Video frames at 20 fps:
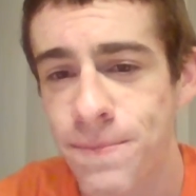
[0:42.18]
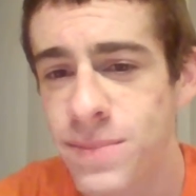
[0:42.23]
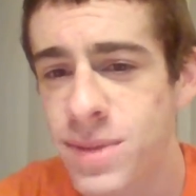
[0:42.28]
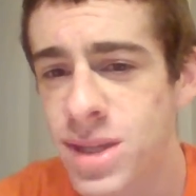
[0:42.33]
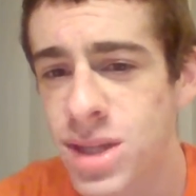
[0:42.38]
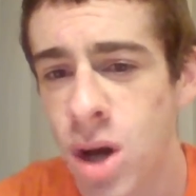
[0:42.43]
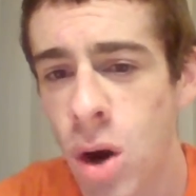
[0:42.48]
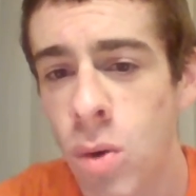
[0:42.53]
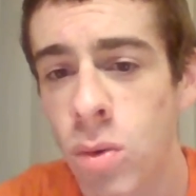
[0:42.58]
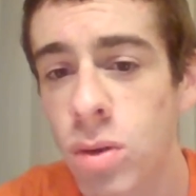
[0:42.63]

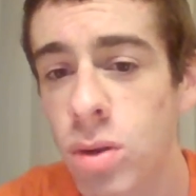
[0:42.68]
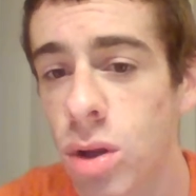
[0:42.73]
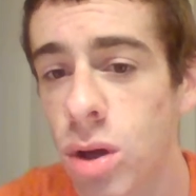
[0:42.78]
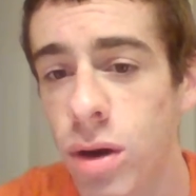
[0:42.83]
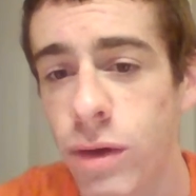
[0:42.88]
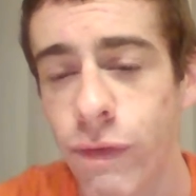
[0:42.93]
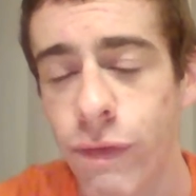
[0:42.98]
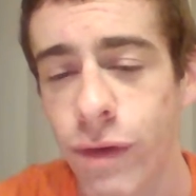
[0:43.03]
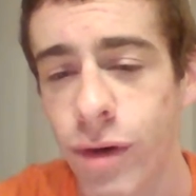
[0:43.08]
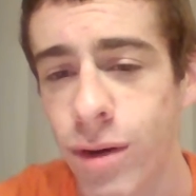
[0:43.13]
Don't
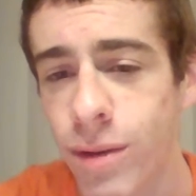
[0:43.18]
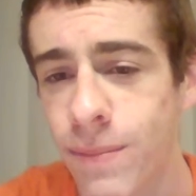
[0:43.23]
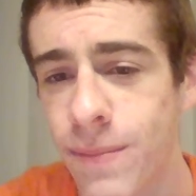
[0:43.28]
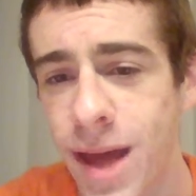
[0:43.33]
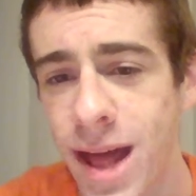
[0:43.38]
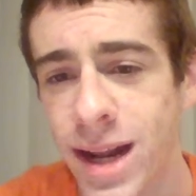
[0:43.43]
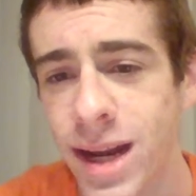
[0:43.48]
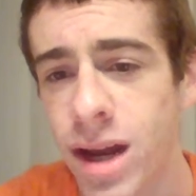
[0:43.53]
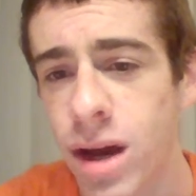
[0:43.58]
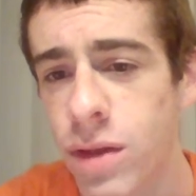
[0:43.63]
look for
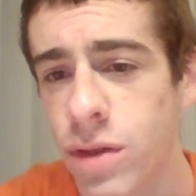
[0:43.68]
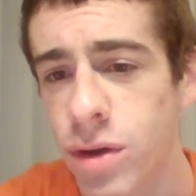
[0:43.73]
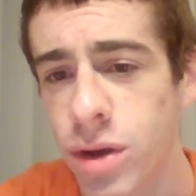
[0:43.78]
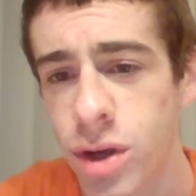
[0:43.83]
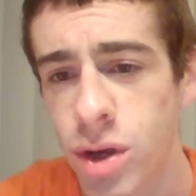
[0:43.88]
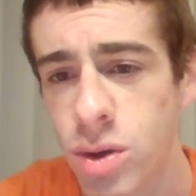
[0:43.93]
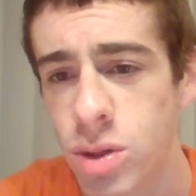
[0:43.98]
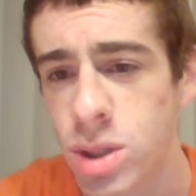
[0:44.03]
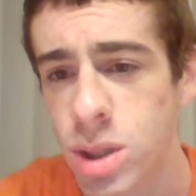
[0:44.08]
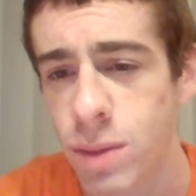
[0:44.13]
any other
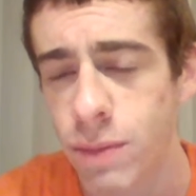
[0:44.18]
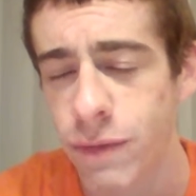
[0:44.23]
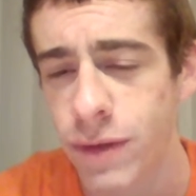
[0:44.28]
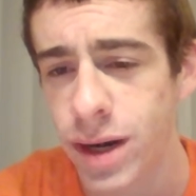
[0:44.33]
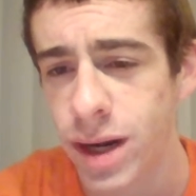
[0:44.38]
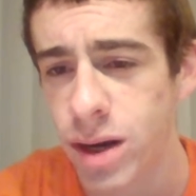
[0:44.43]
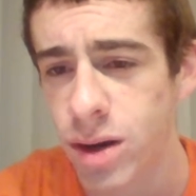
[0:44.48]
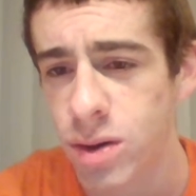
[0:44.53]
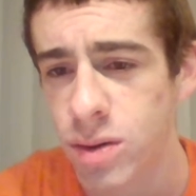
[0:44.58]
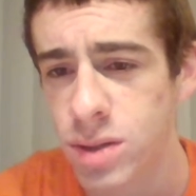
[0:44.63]
YouTube
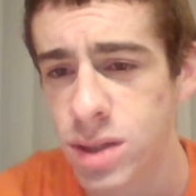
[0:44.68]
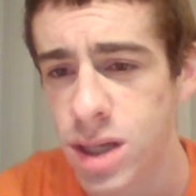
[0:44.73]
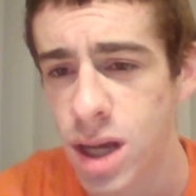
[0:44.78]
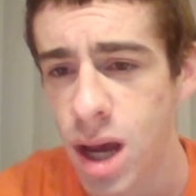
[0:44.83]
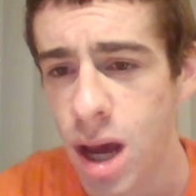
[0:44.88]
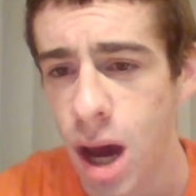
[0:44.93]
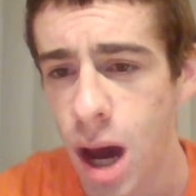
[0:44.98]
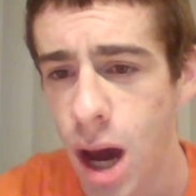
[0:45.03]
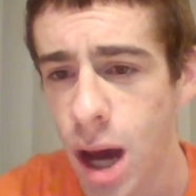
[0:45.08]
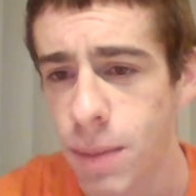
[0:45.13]
videos
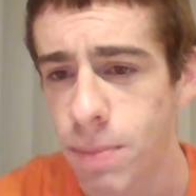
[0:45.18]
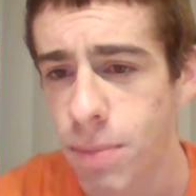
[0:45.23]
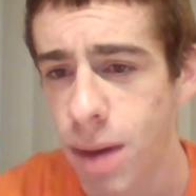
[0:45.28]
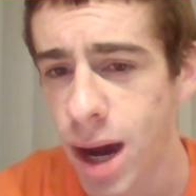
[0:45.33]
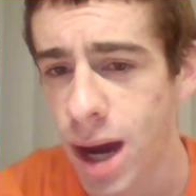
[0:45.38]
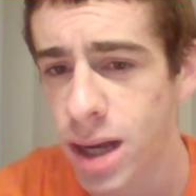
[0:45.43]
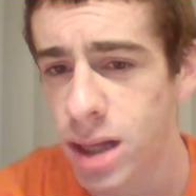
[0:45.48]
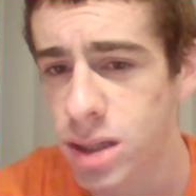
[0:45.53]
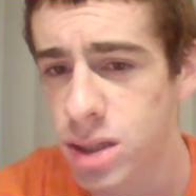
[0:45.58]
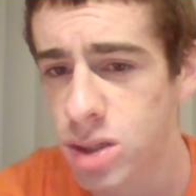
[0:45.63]
on
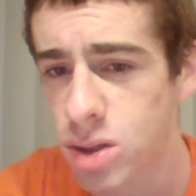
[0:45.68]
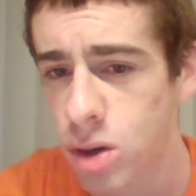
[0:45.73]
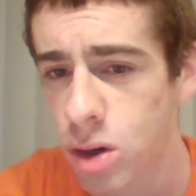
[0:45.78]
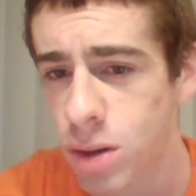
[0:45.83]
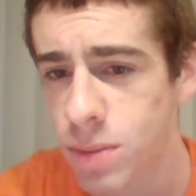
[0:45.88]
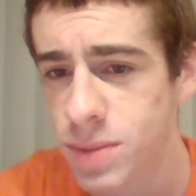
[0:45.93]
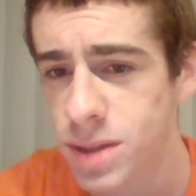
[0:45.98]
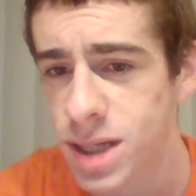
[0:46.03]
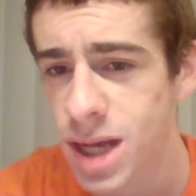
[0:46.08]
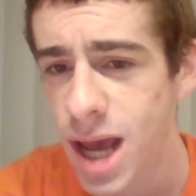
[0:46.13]

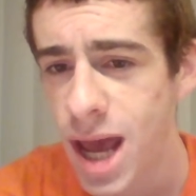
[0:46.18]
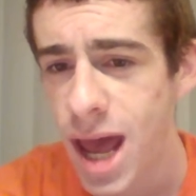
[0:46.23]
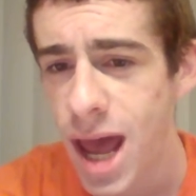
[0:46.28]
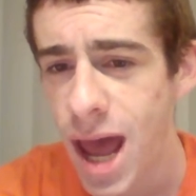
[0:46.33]
Mindstorms.